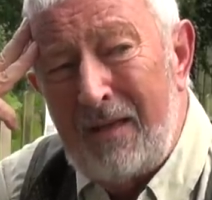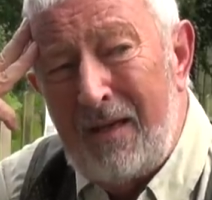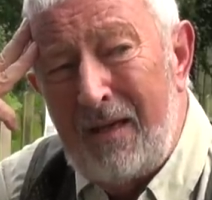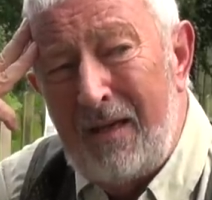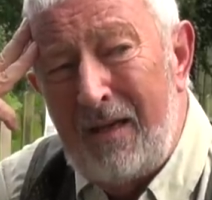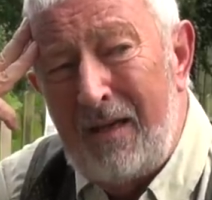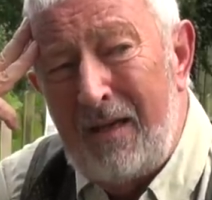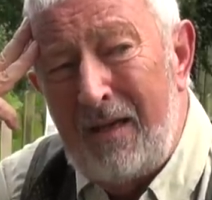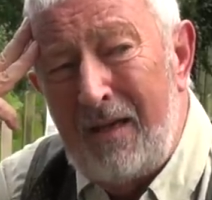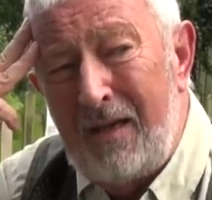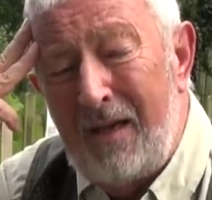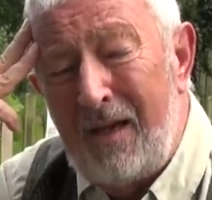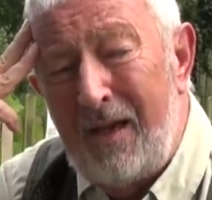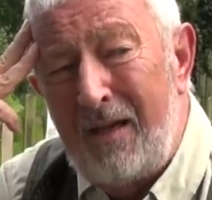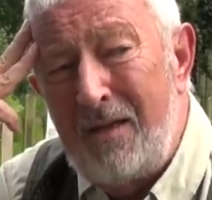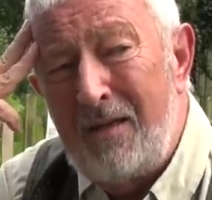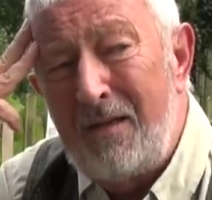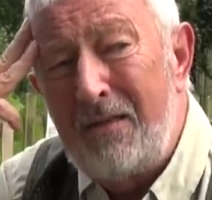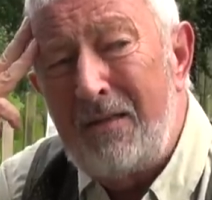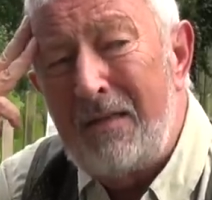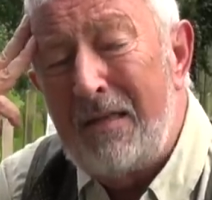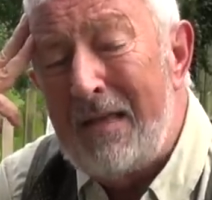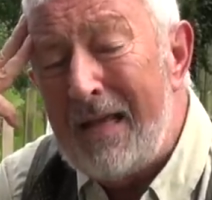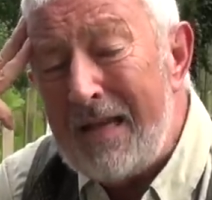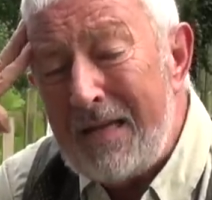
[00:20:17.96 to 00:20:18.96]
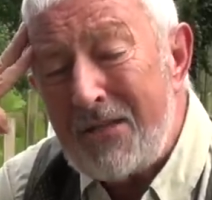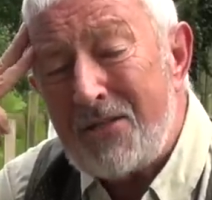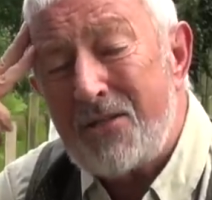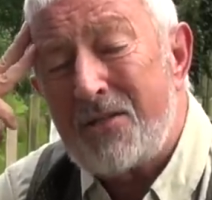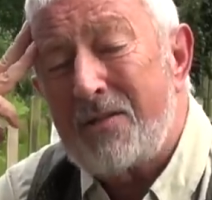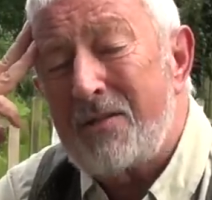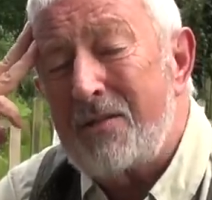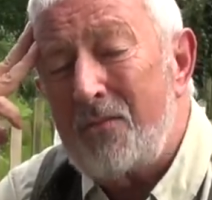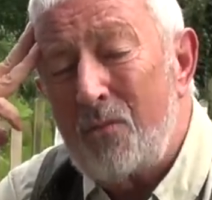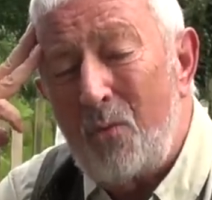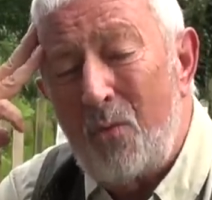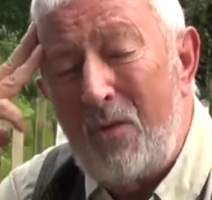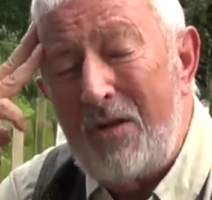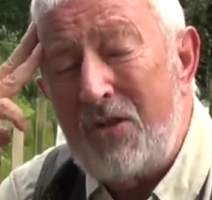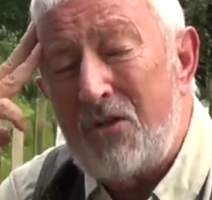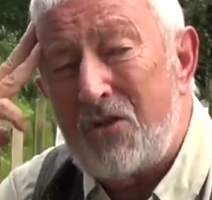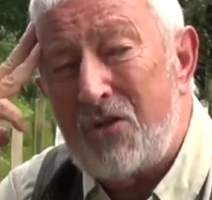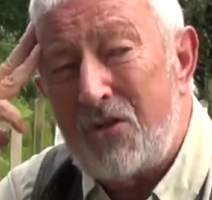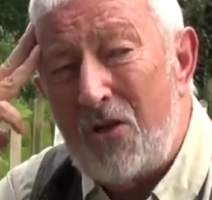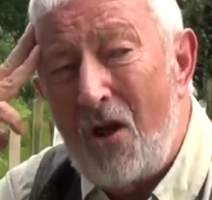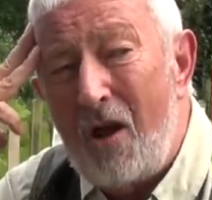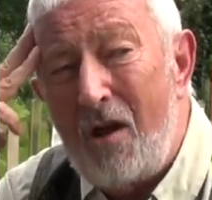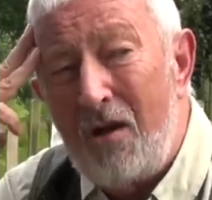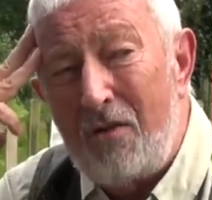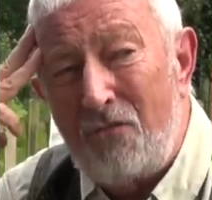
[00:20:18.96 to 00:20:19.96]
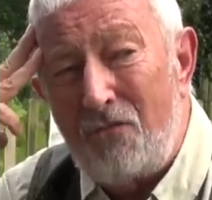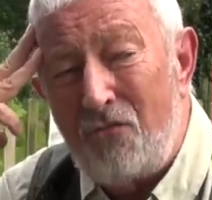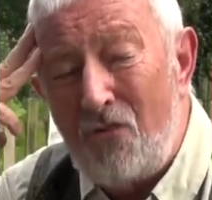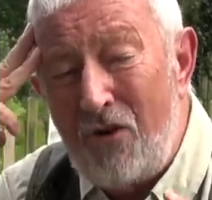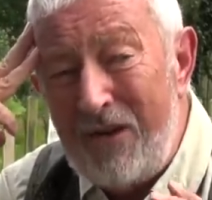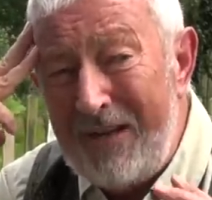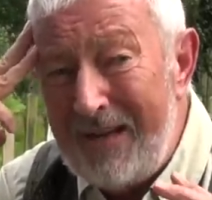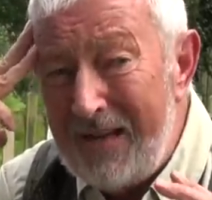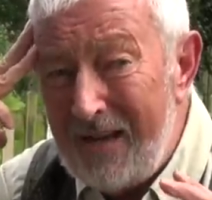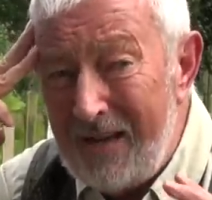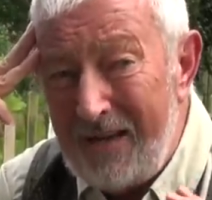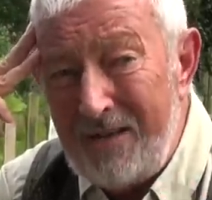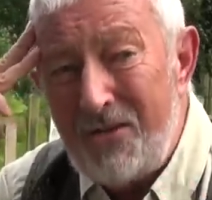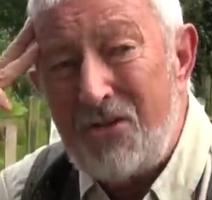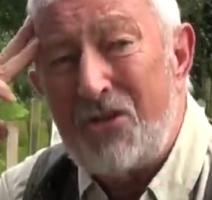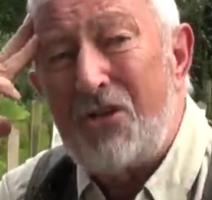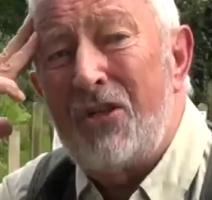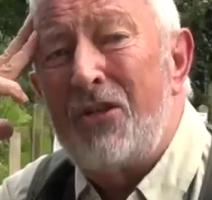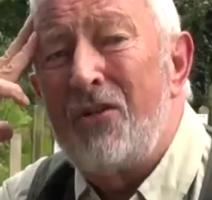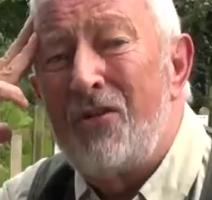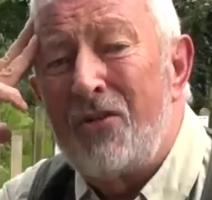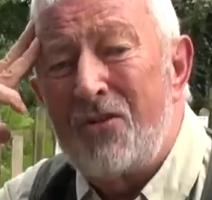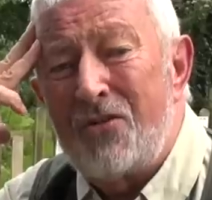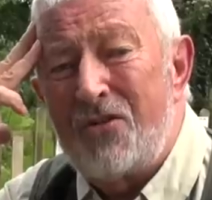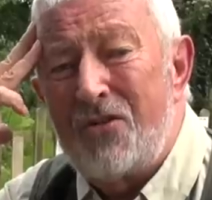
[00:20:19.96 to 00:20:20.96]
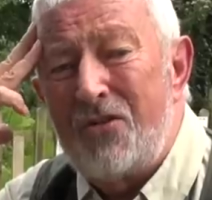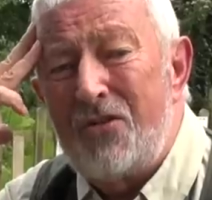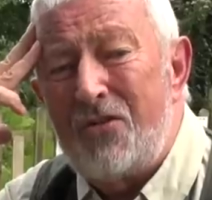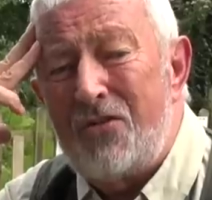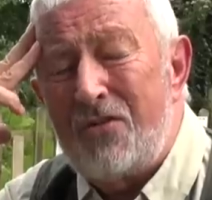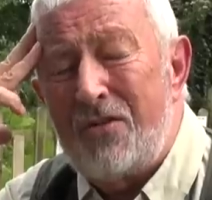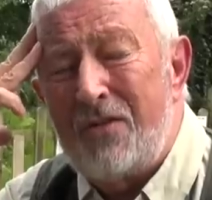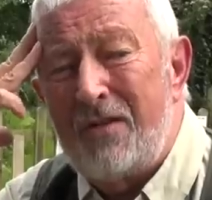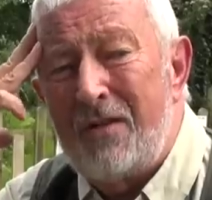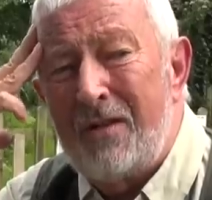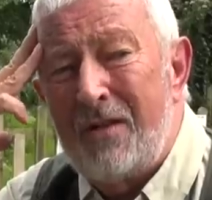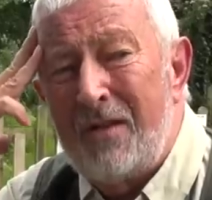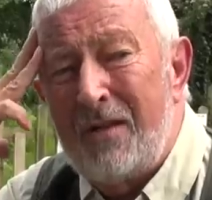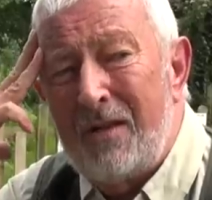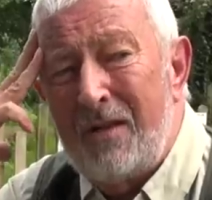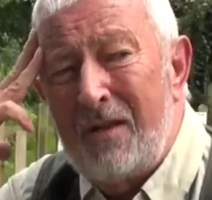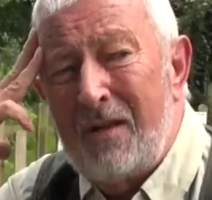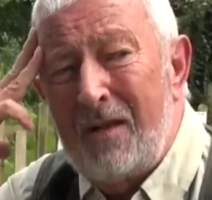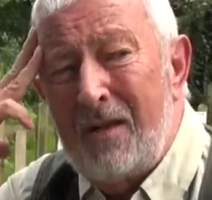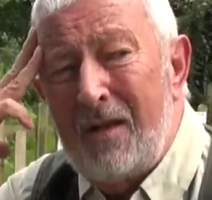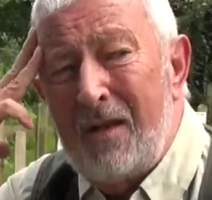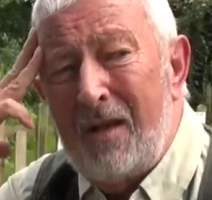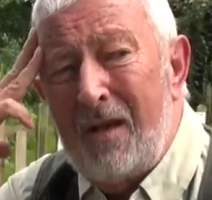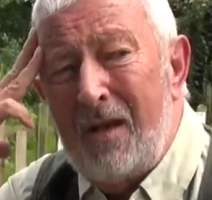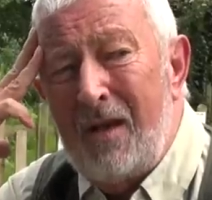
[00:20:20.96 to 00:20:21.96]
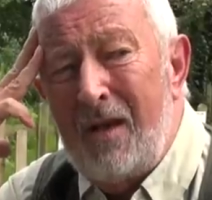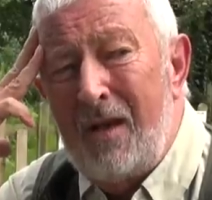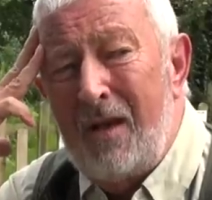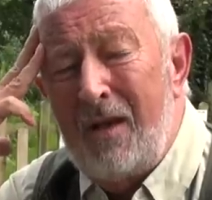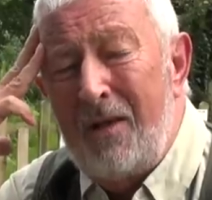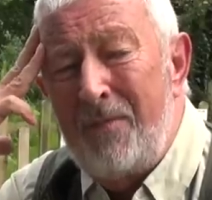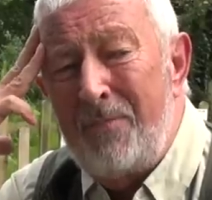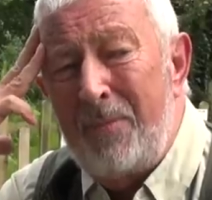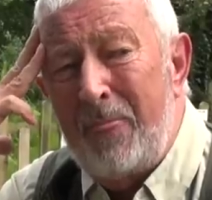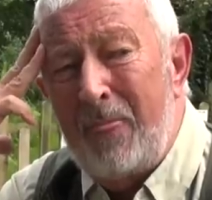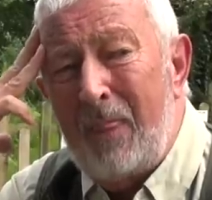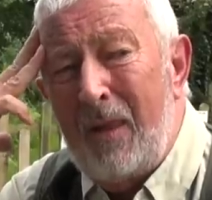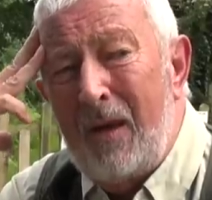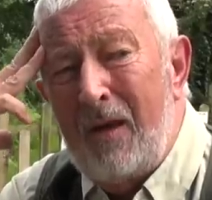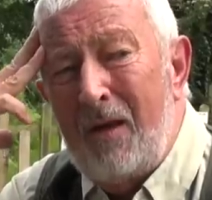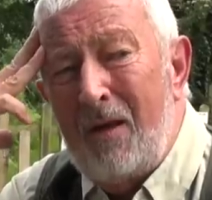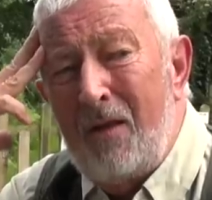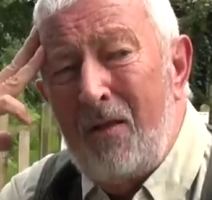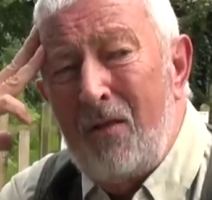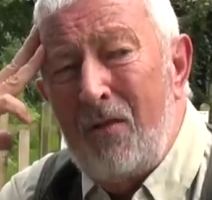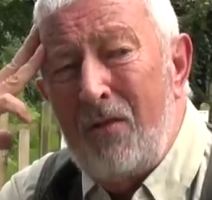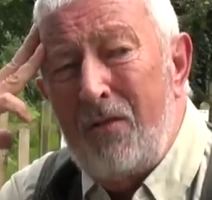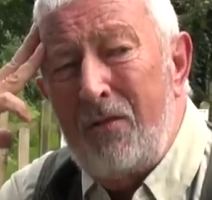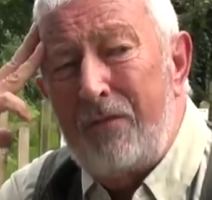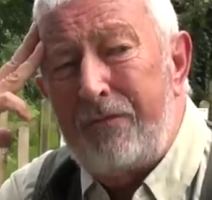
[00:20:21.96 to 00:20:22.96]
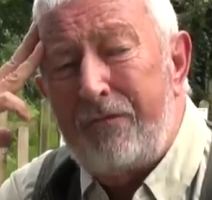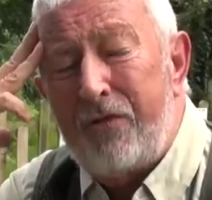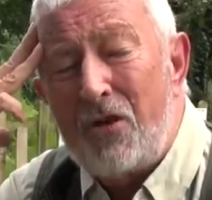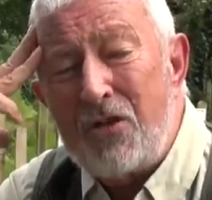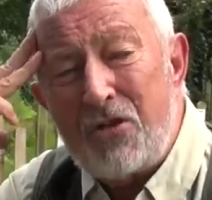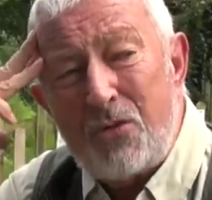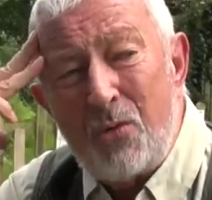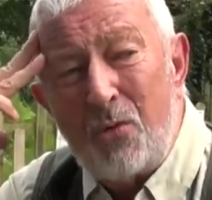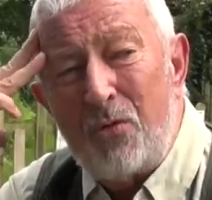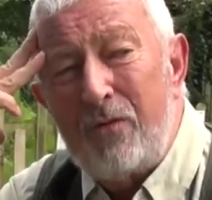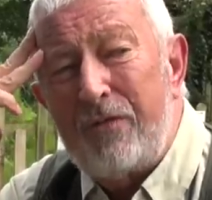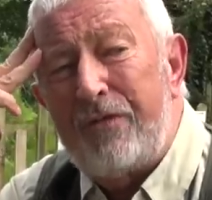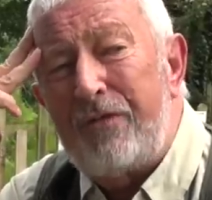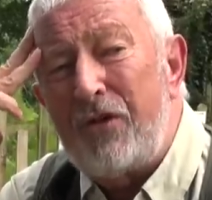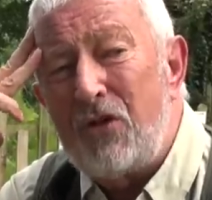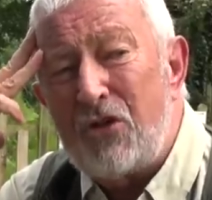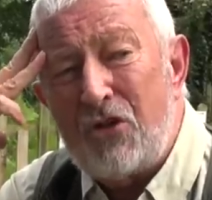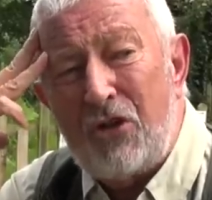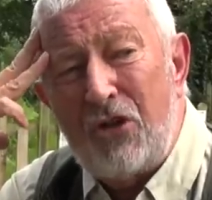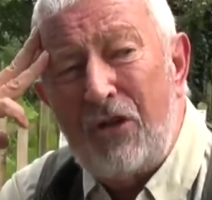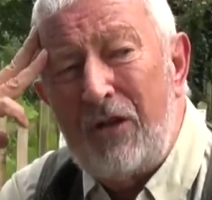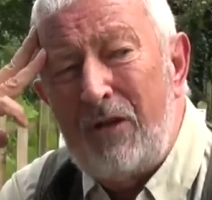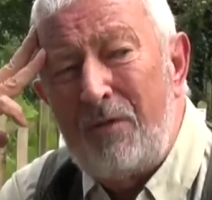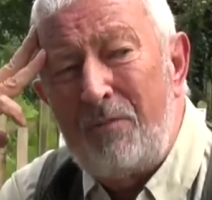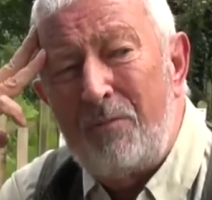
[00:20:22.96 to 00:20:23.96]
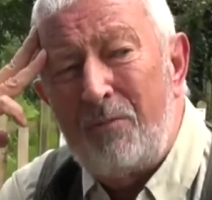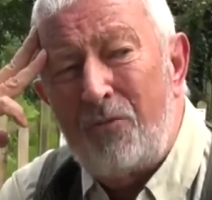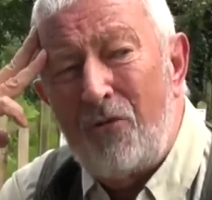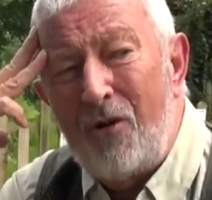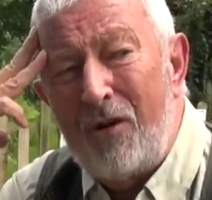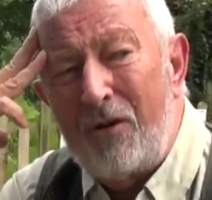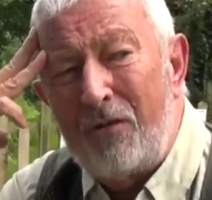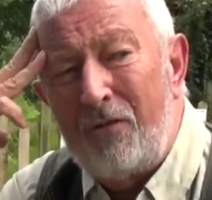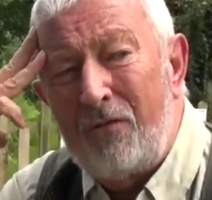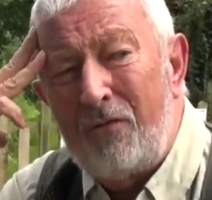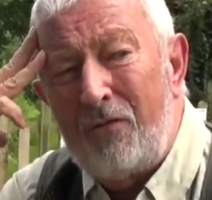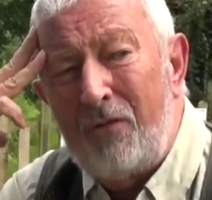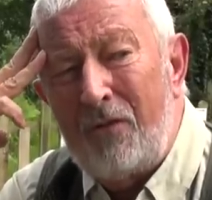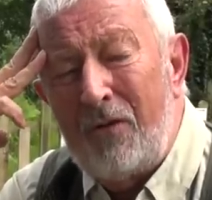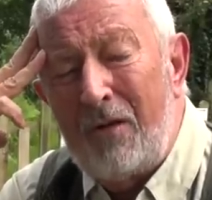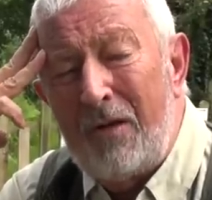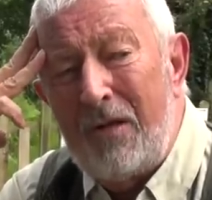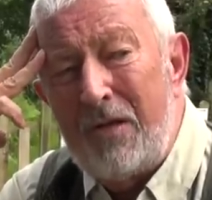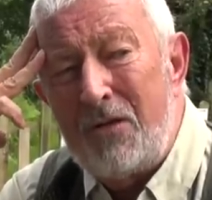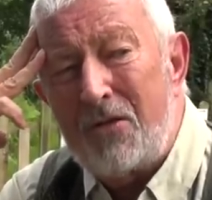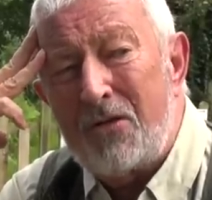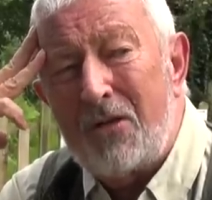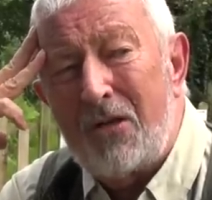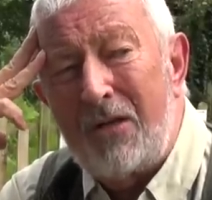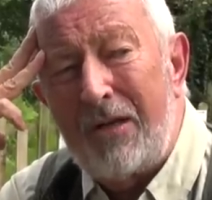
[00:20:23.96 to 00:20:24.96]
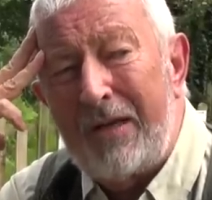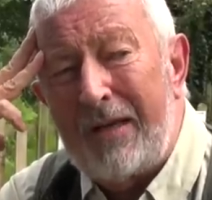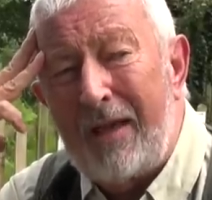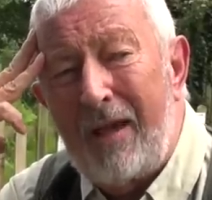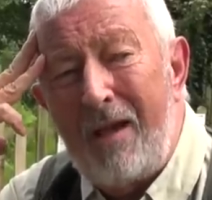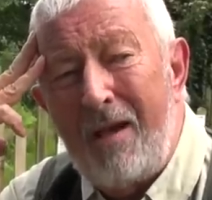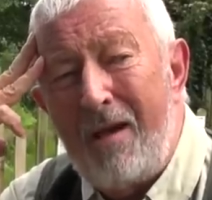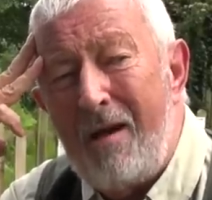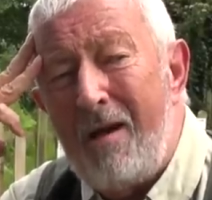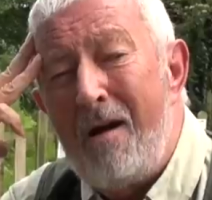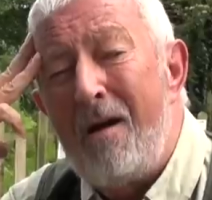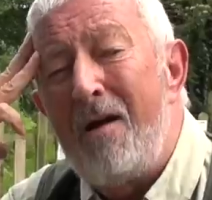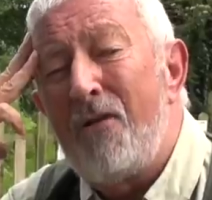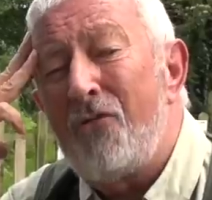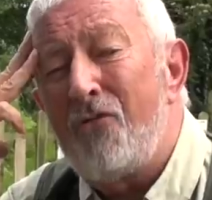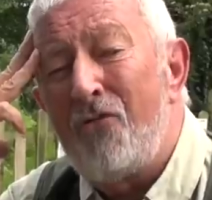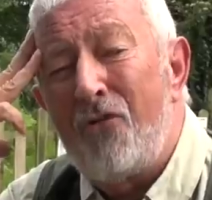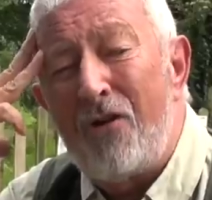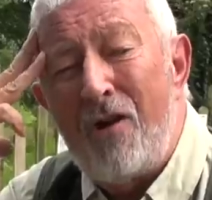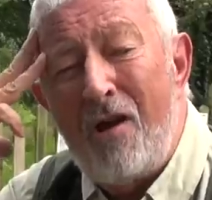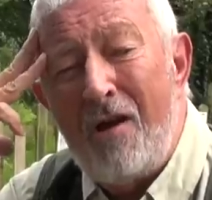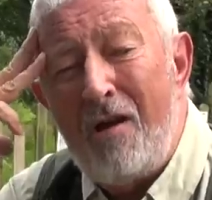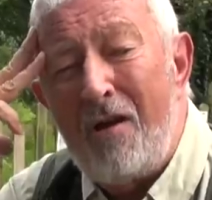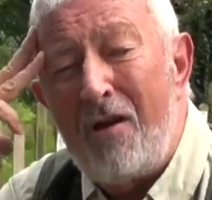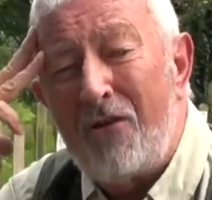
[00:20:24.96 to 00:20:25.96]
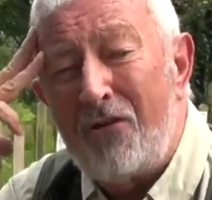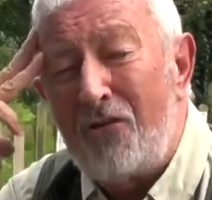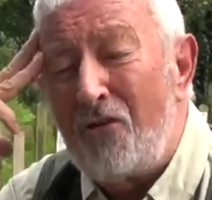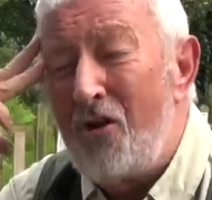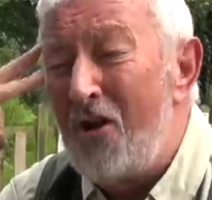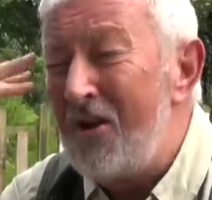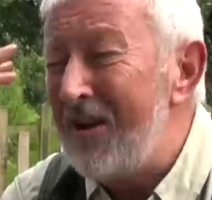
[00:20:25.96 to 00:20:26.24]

Uh, and unless we start re-hunting otters, um, the freshwater fishing in Britain is going to get harder and harder.